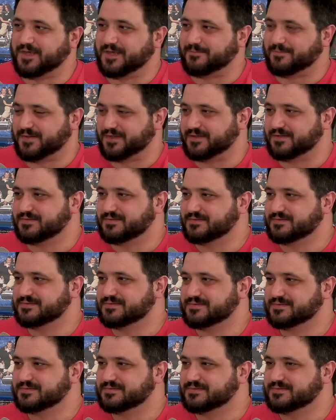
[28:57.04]
Pippin
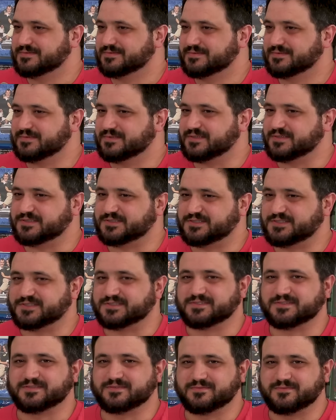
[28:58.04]
is
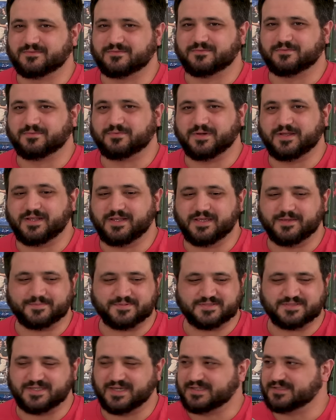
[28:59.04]
just really
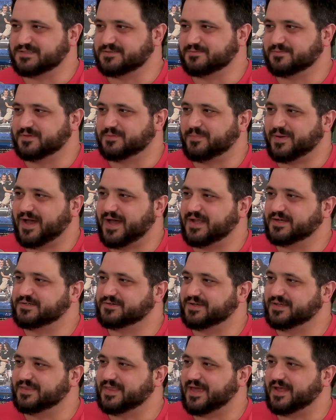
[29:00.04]
obsessed with
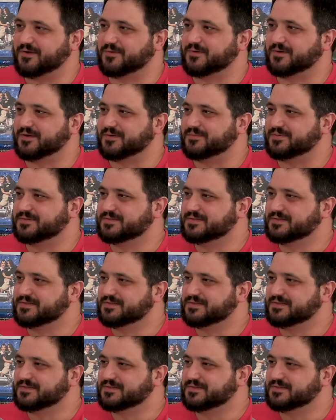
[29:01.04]
pondering that orb.